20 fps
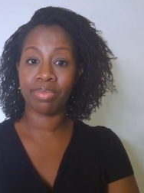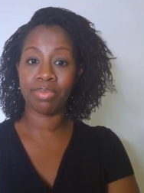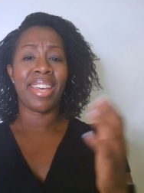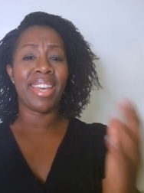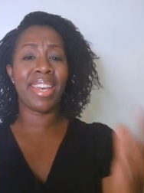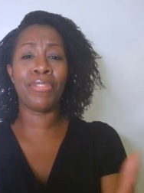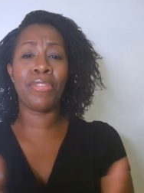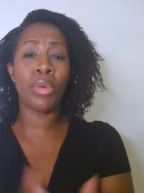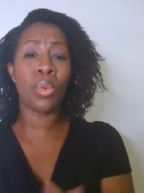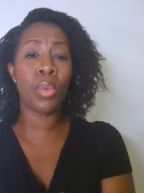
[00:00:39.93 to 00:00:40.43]

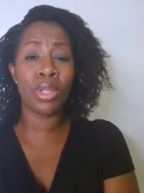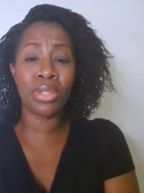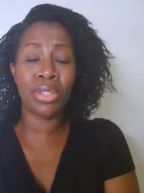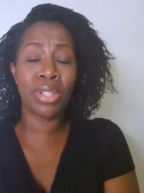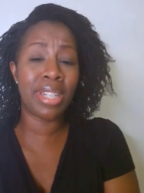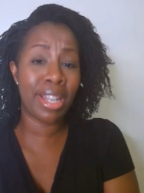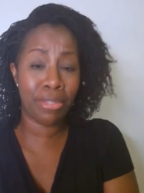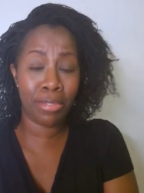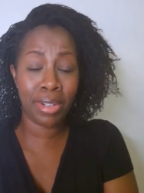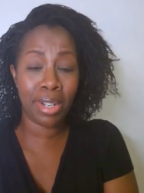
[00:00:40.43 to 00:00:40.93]
If you want to
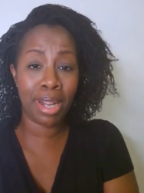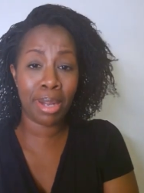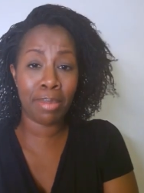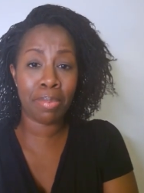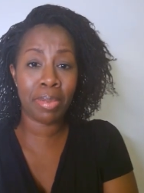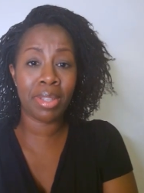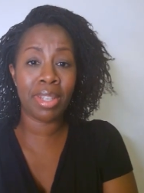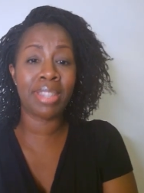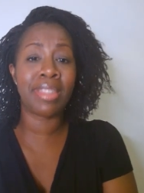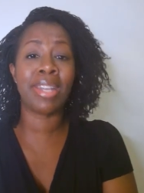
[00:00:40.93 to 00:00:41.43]
level
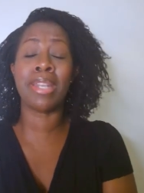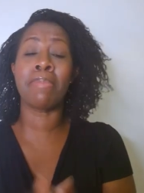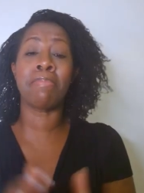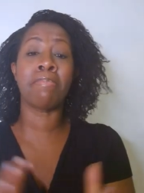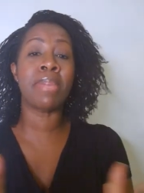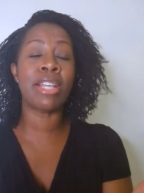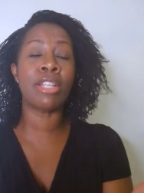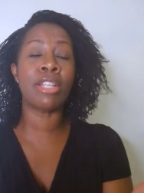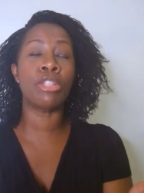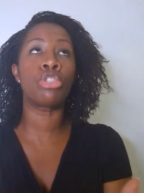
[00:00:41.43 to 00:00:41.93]
up, then it
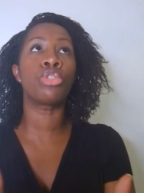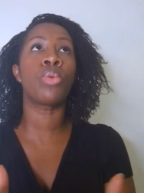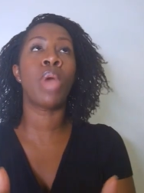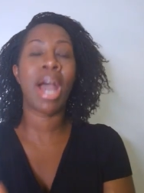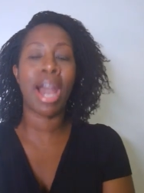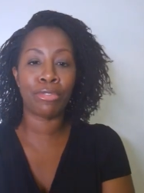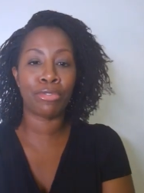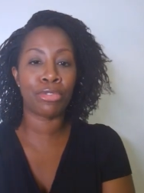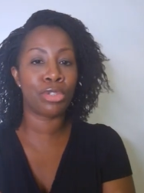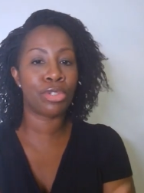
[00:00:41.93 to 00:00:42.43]
means you
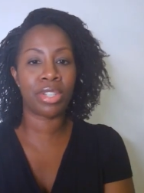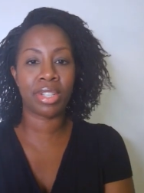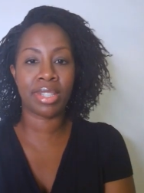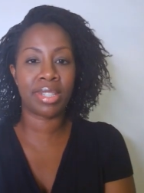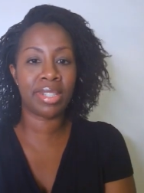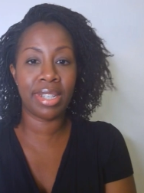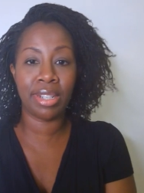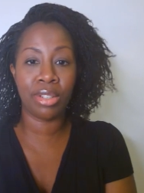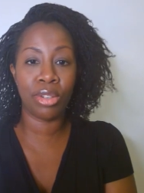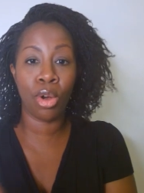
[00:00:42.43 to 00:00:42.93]
have to
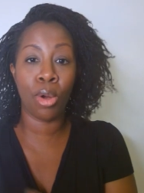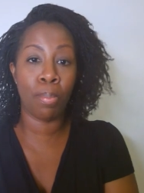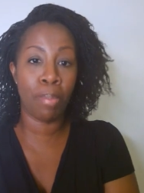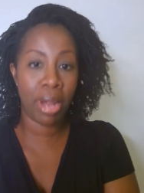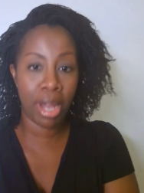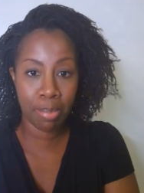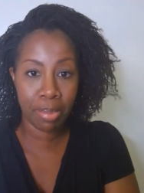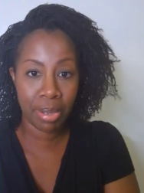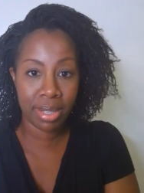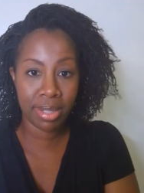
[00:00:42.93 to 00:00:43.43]
succeed on
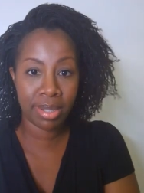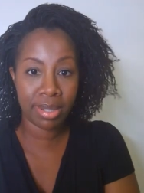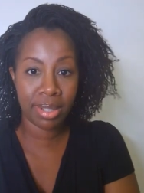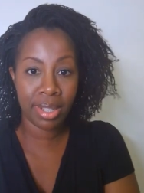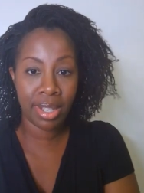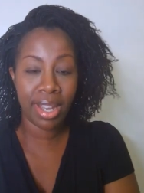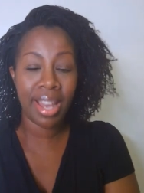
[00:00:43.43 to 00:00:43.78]
purpose.